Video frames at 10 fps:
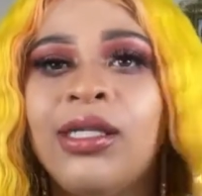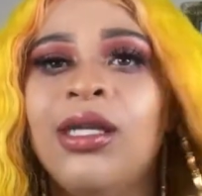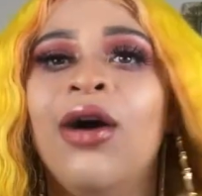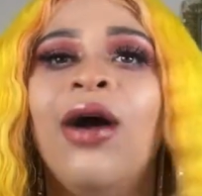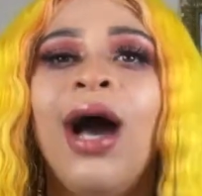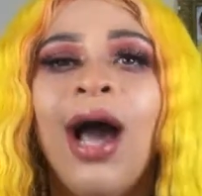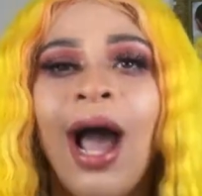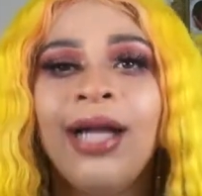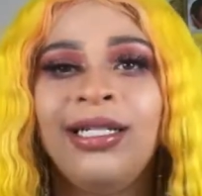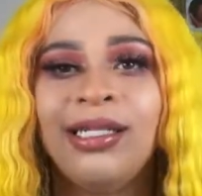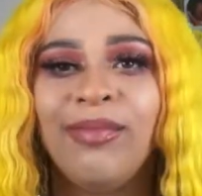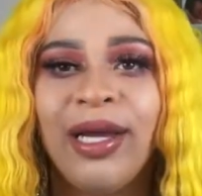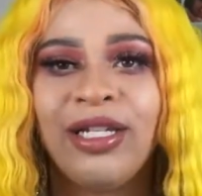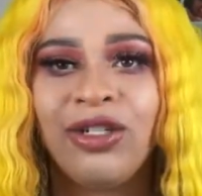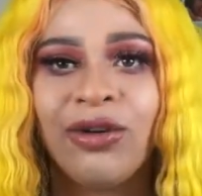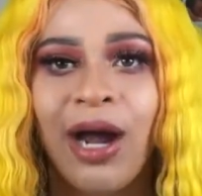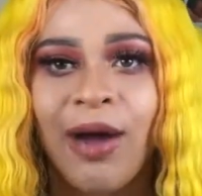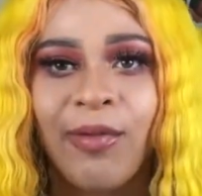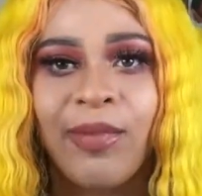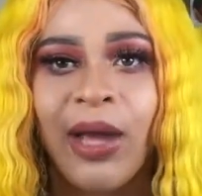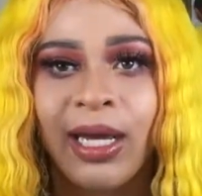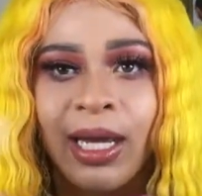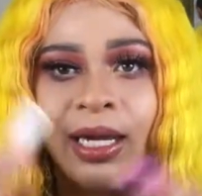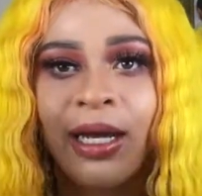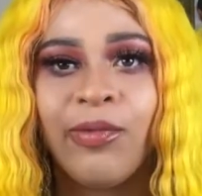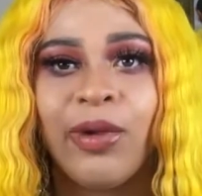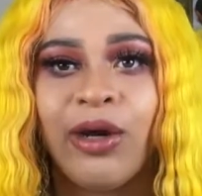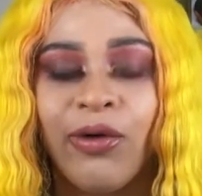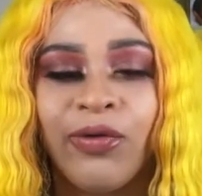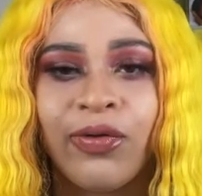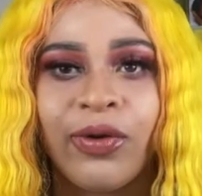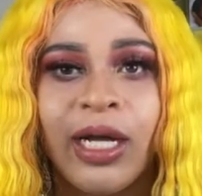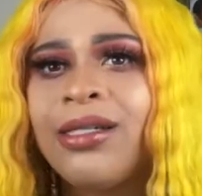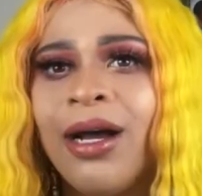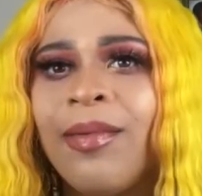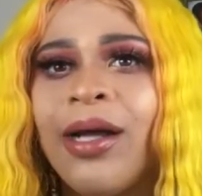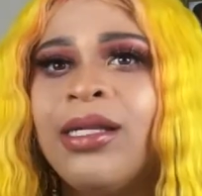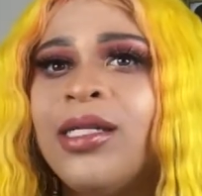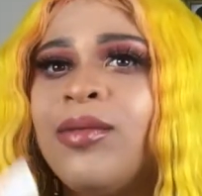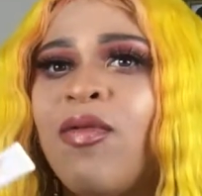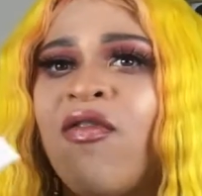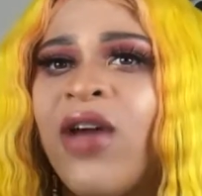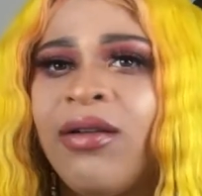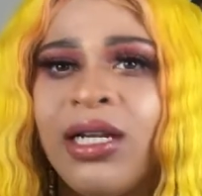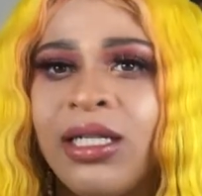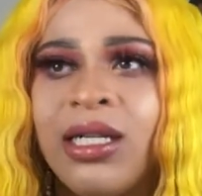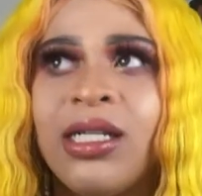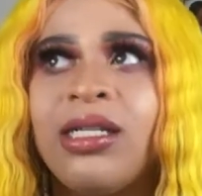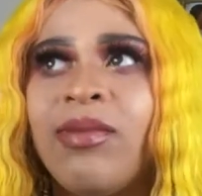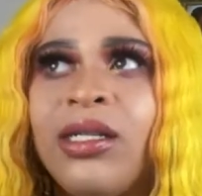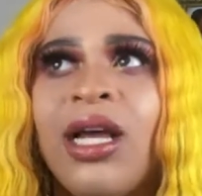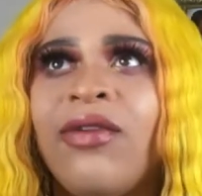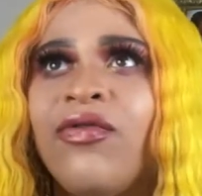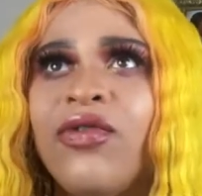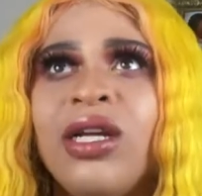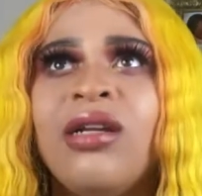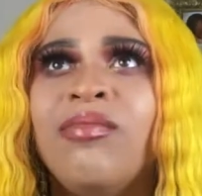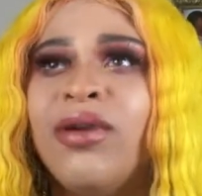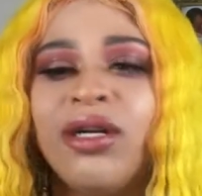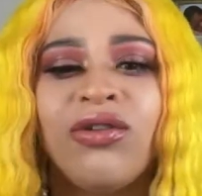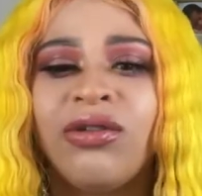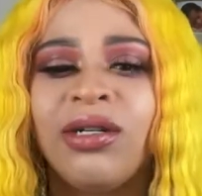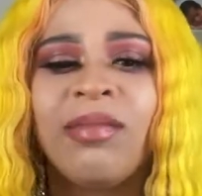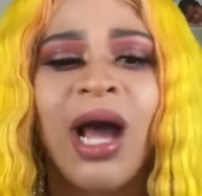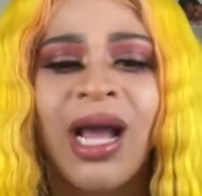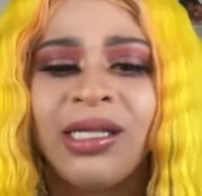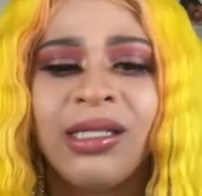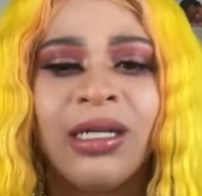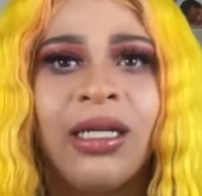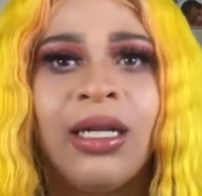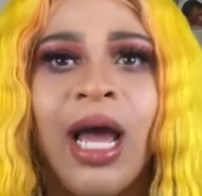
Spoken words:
So I just made sure I went back in and went over it. Let's talk about this foundation. It smells like freaking buttercream icing.